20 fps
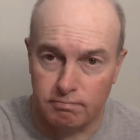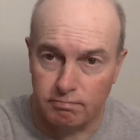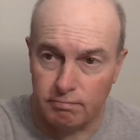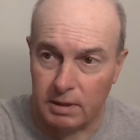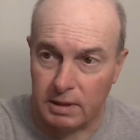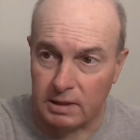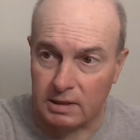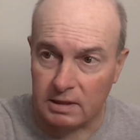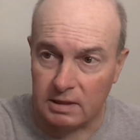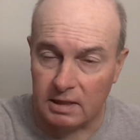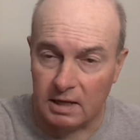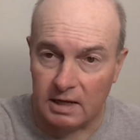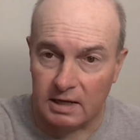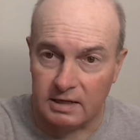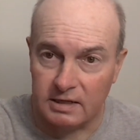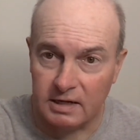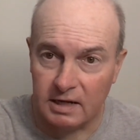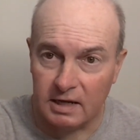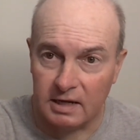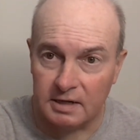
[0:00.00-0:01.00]

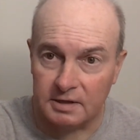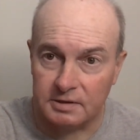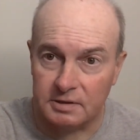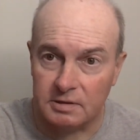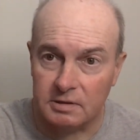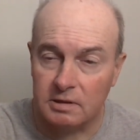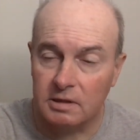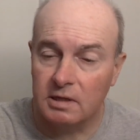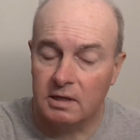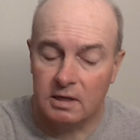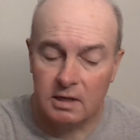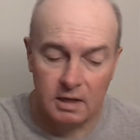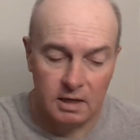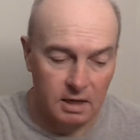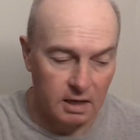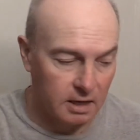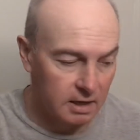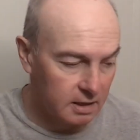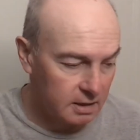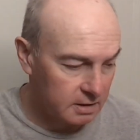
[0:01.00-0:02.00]
Bakelite handle,
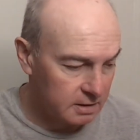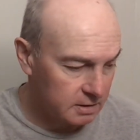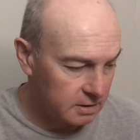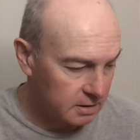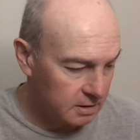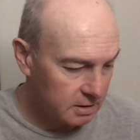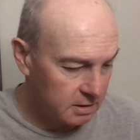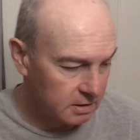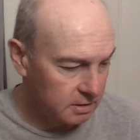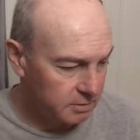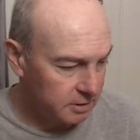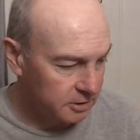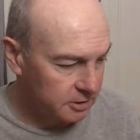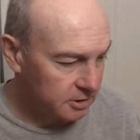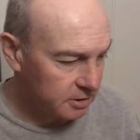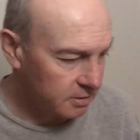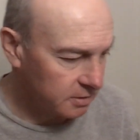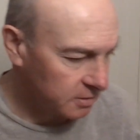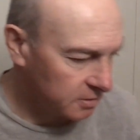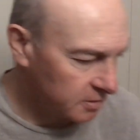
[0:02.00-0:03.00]
and let me show